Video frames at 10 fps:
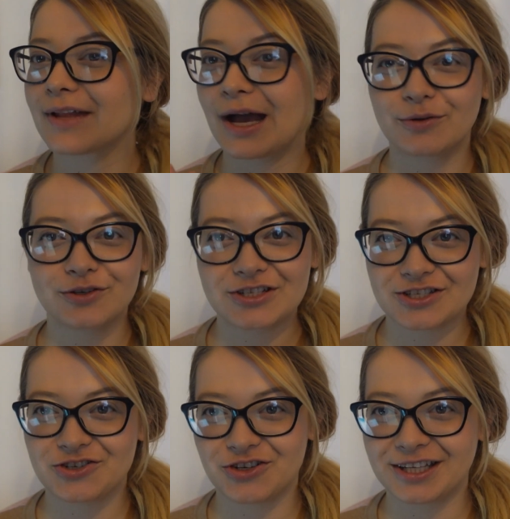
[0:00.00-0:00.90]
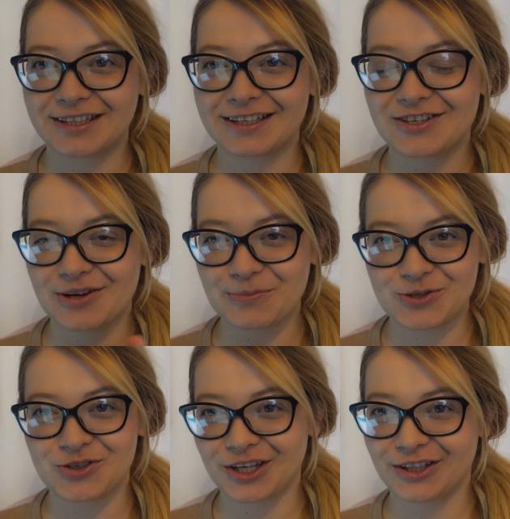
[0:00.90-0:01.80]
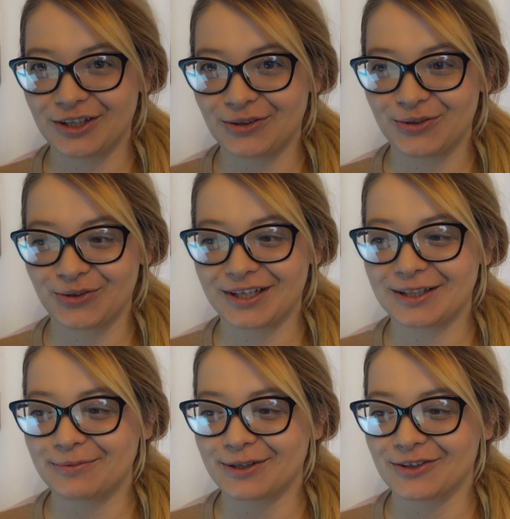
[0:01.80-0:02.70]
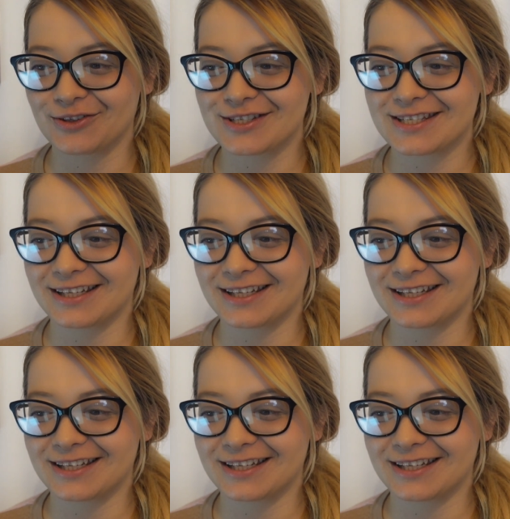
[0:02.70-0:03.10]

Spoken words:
I will just jump straight into it because